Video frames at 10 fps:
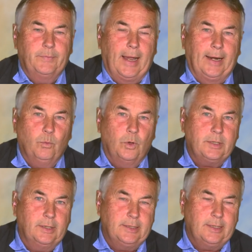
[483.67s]
And it
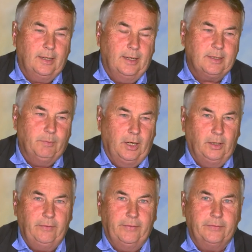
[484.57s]
wasn't until I was in my
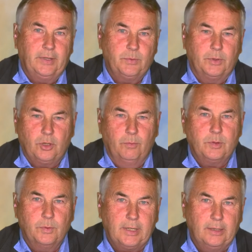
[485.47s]
early fifties, when
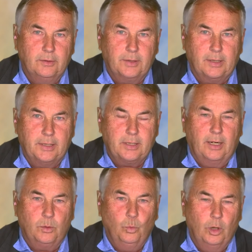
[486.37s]
Thomas was killed, that I
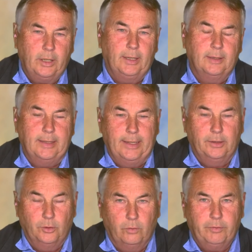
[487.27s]
started working in
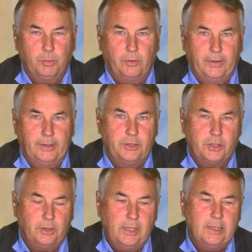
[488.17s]
the not-for-profit
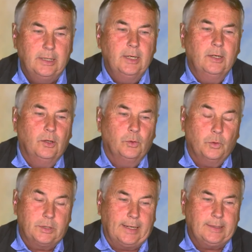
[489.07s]
industry or,
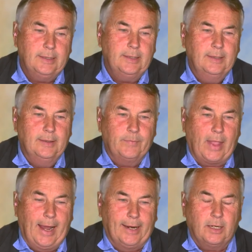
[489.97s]
or sector.
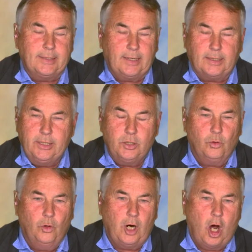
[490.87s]
And I suddenly
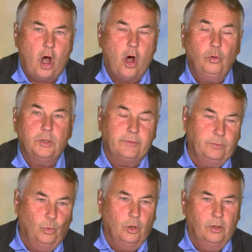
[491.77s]
saw a whole
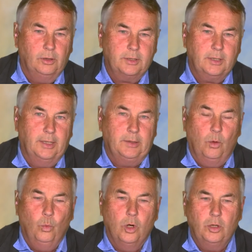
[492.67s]
different world, a,
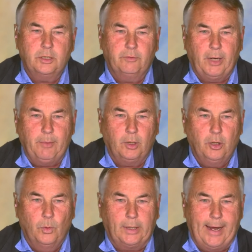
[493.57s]
a world of people
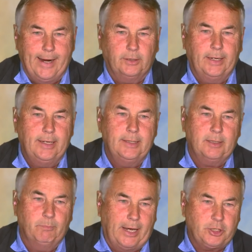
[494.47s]
who were caring,
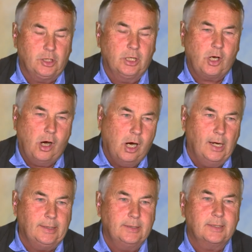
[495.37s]
compassionate,
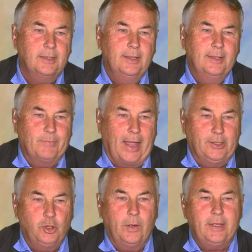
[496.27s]
kind,
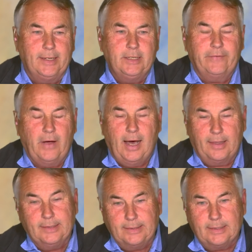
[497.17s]
and doing things for
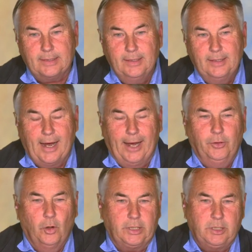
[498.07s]
others
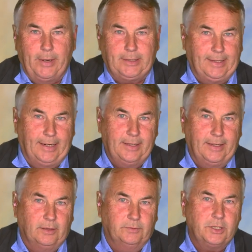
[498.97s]
and not expecting
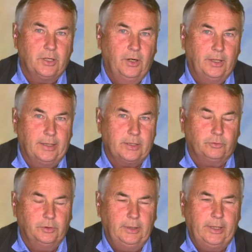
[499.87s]
anything in return. And
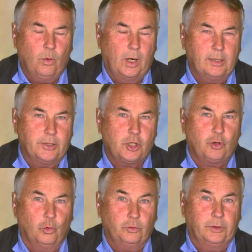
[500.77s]
it's really quite an
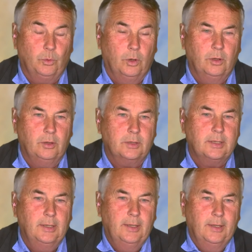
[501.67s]
extraordinary
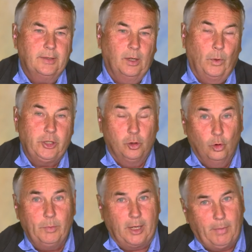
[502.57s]
world that we should
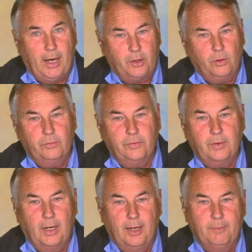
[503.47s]
all be a part
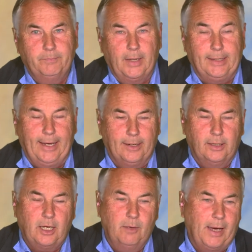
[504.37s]
of. Um, again,
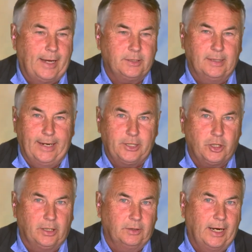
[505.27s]
I go back to the next
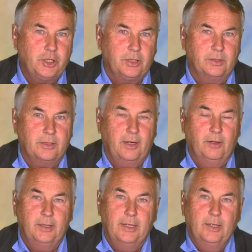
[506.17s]
generation,
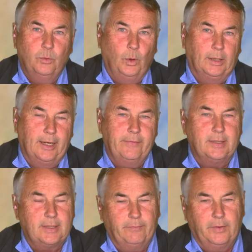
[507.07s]
so we're leaving
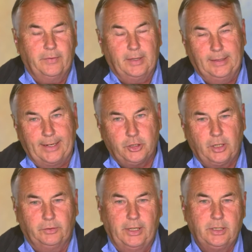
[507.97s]
something for the next
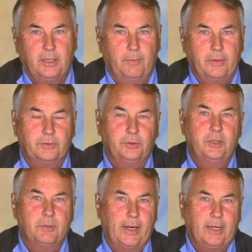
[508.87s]
generation coming
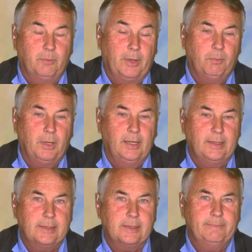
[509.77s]
through to make it a better
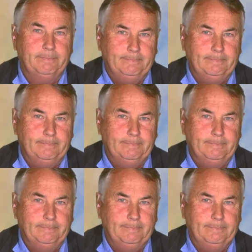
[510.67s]
place.